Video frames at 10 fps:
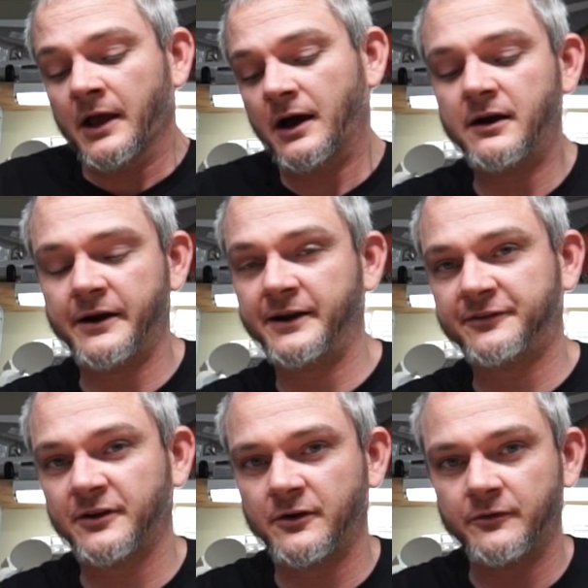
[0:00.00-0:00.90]
All right,
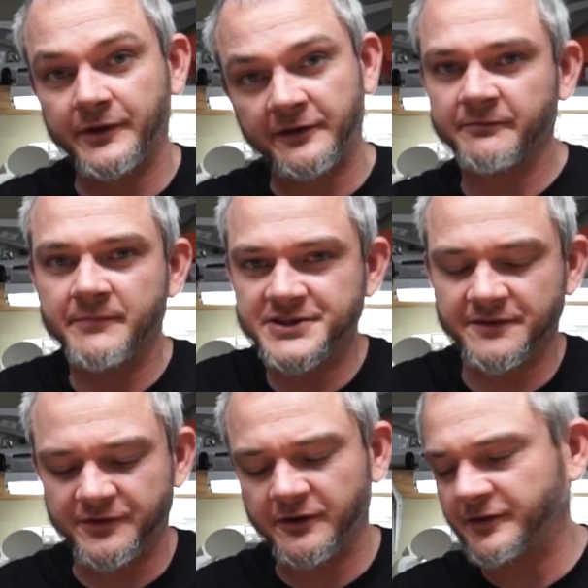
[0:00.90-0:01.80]
so these
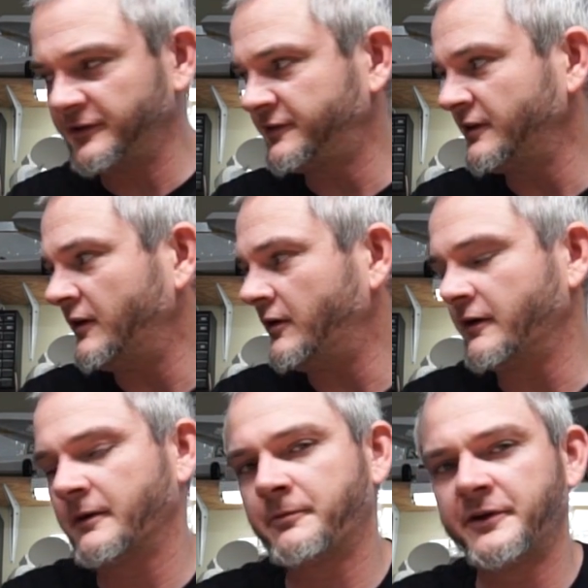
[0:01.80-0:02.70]
midget fuses
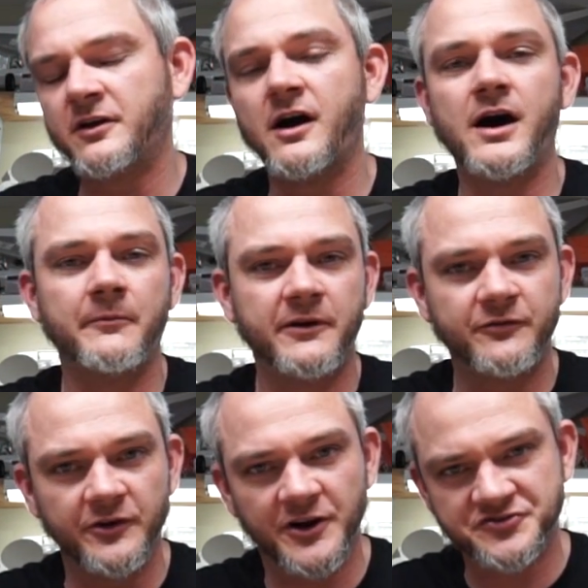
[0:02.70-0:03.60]
are pretty common
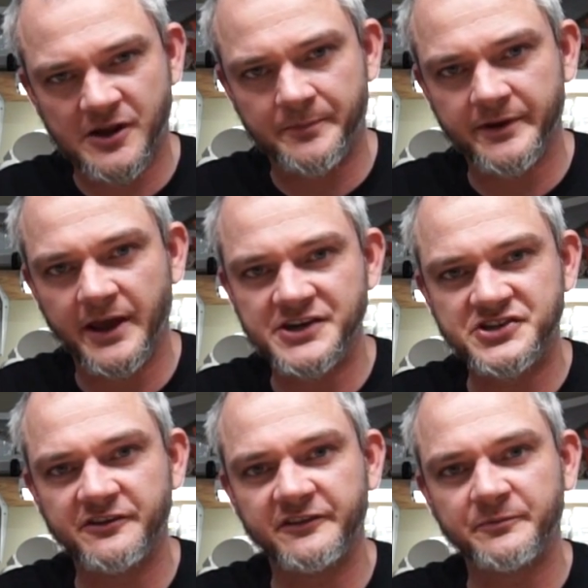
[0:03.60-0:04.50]
for industrial
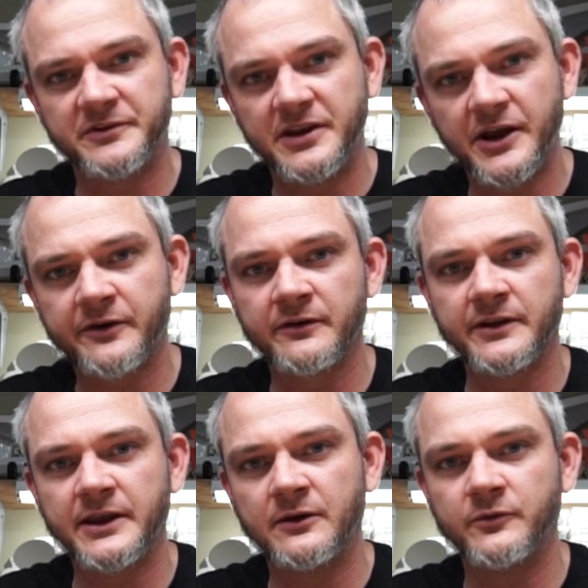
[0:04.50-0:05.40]
applications,
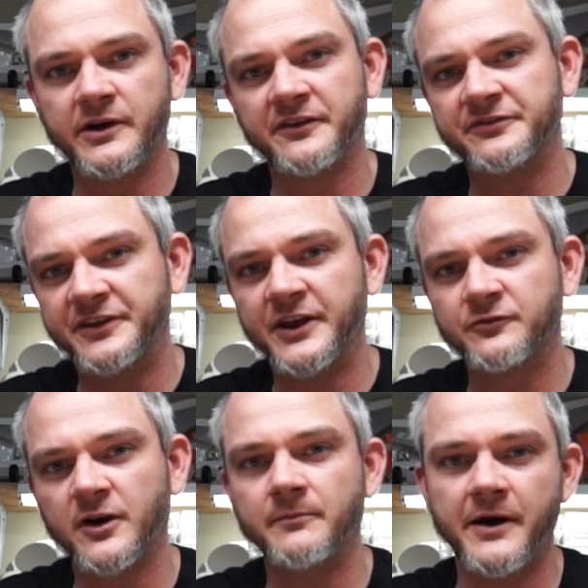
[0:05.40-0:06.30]
particularly with DIN
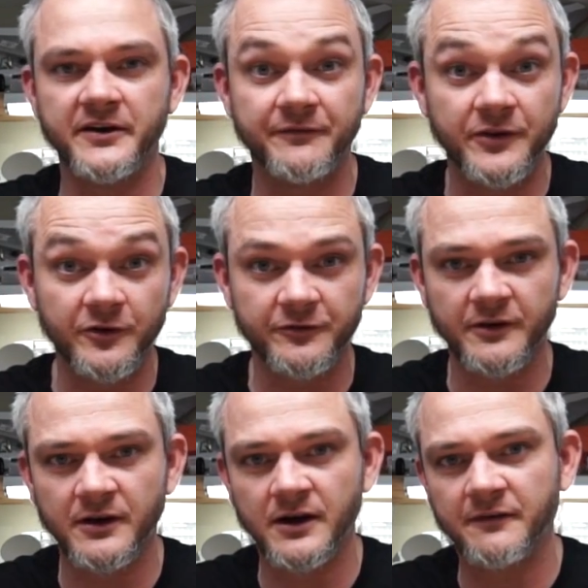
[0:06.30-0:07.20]
rail mounted fuse,
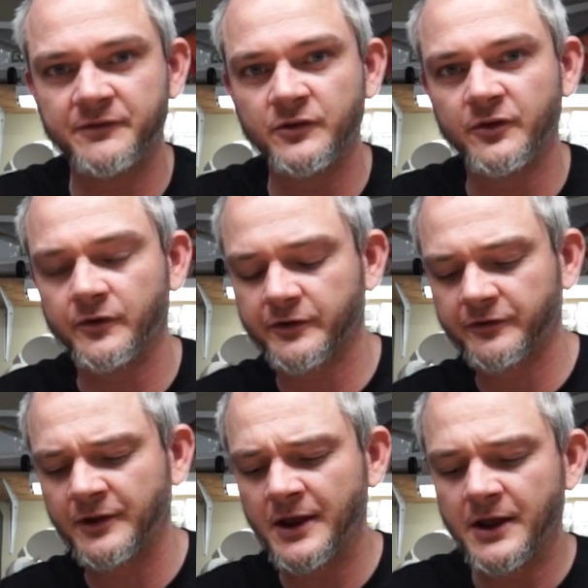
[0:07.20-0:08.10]
uh, fuse
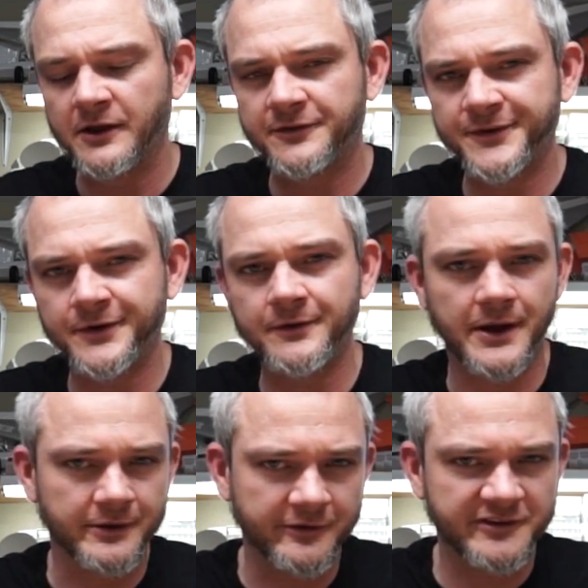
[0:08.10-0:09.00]
holders. So
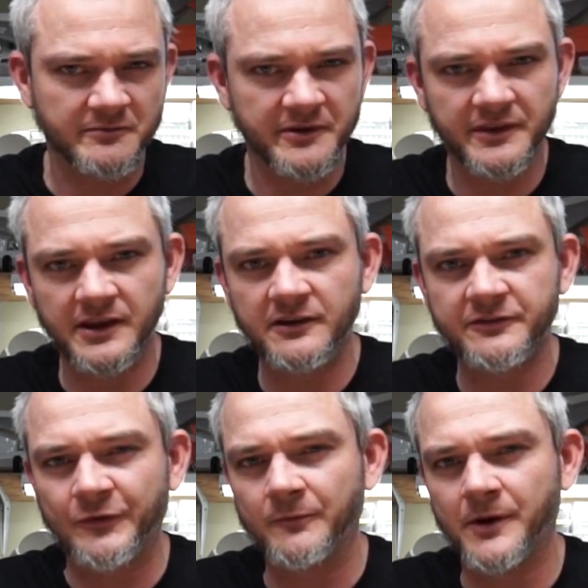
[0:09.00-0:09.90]
I use some of
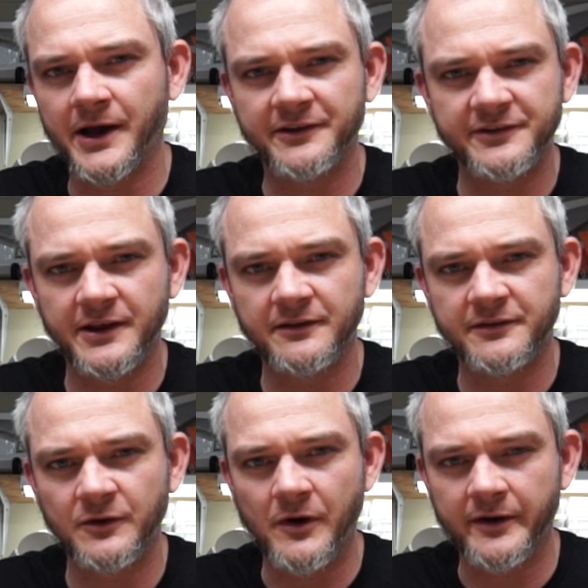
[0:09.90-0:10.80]
these for my
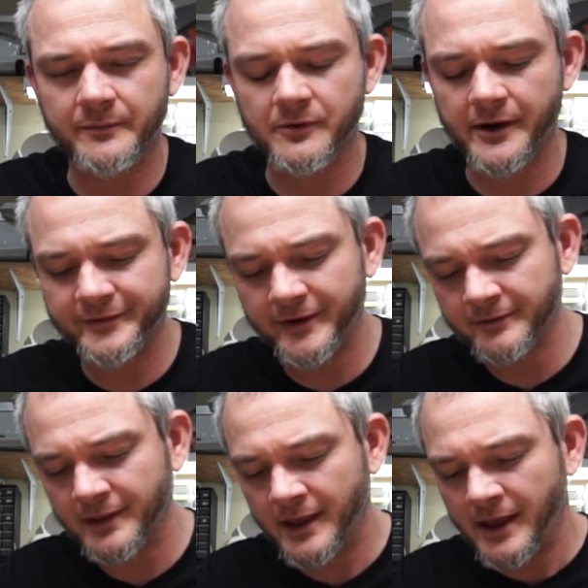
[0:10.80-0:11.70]
CNC router project,